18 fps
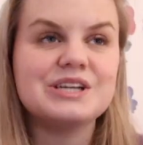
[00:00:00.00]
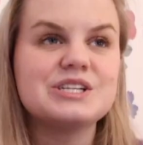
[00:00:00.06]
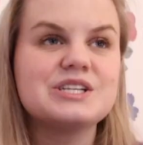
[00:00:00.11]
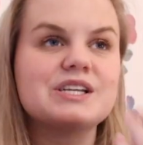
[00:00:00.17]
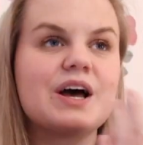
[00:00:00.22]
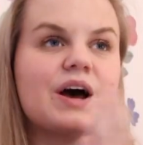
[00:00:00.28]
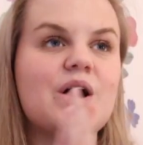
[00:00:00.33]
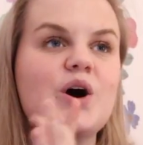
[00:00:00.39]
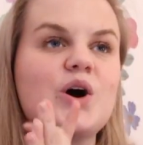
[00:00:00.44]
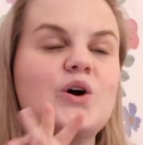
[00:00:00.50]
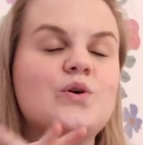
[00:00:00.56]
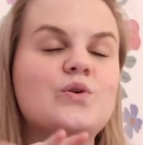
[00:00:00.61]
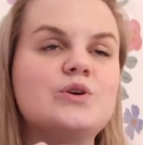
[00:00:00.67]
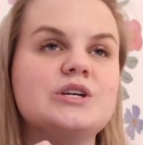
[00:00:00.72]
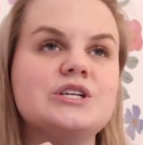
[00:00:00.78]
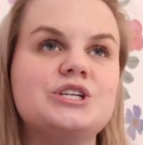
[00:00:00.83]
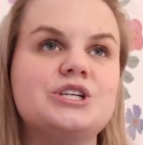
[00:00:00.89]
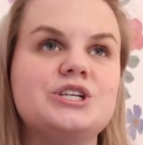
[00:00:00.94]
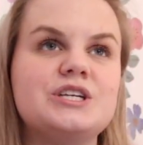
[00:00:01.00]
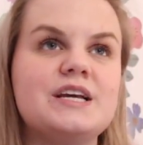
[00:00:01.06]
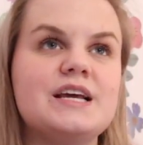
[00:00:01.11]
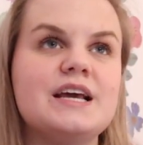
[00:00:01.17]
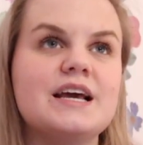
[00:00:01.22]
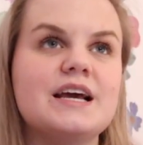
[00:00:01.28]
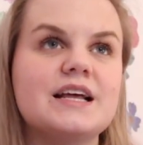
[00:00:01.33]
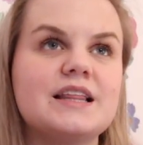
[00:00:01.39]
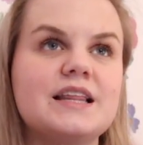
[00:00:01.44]
So
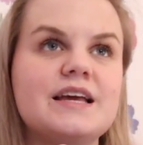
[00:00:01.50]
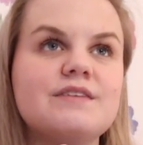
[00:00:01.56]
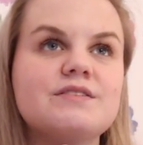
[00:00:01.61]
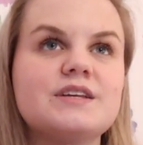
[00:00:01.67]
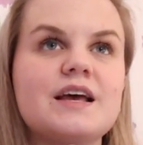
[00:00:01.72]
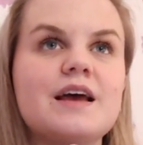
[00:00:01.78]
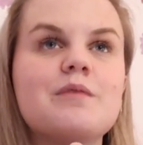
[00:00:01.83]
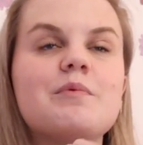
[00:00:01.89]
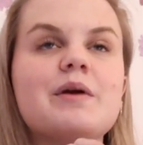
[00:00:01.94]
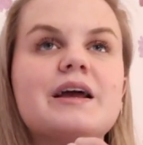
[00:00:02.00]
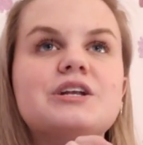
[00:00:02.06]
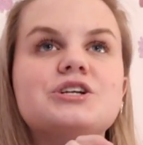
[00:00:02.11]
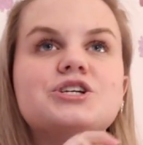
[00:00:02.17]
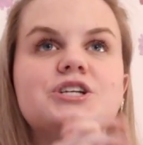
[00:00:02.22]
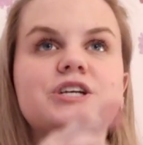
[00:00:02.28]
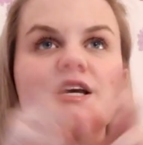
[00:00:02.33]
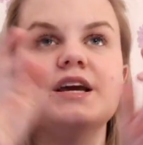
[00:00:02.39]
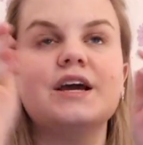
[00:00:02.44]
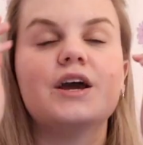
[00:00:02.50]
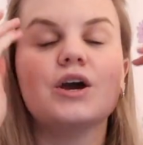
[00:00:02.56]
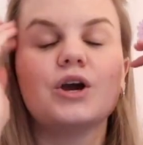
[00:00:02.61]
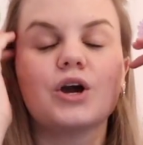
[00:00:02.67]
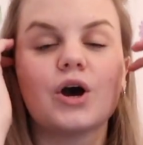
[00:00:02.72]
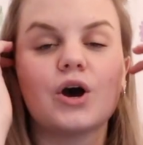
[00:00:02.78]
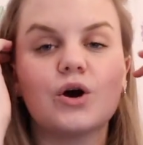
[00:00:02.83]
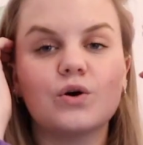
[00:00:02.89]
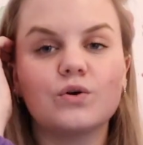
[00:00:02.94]
she leaves him and she
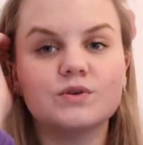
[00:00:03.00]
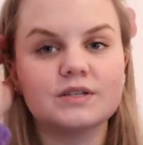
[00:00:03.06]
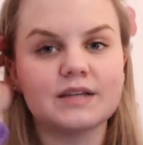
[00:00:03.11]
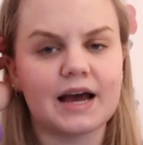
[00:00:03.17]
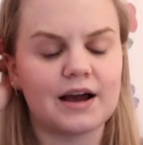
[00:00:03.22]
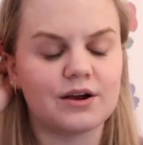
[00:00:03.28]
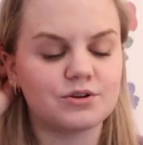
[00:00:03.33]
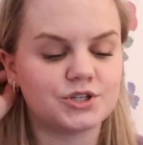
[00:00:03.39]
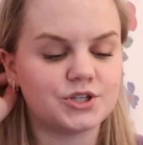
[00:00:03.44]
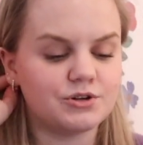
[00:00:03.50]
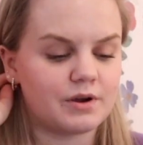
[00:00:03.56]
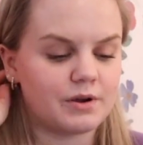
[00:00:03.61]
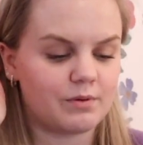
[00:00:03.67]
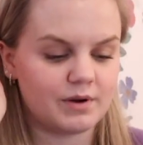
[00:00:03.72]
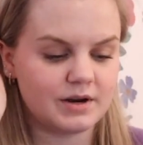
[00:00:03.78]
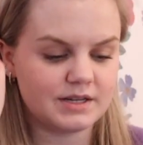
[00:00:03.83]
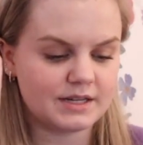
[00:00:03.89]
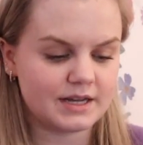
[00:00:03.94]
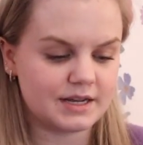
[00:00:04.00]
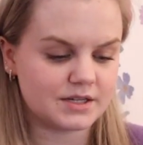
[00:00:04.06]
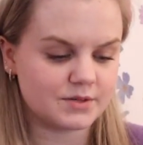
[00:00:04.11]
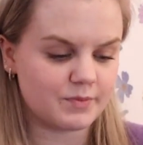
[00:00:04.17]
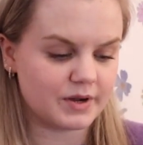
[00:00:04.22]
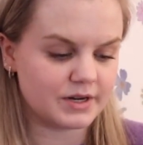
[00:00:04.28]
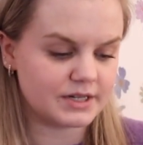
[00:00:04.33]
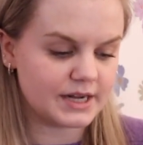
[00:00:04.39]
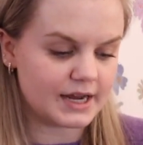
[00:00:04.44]
goes out to, I want to say it's
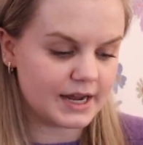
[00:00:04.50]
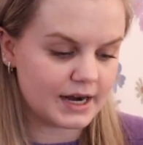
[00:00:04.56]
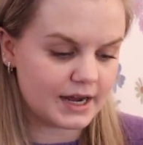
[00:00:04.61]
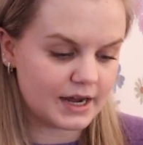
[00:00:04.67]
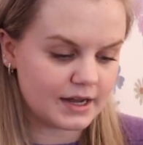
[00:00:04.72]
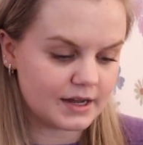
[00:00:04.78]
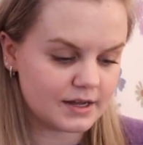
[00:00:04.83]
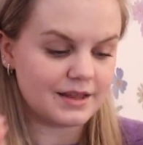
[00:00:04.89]
Montana,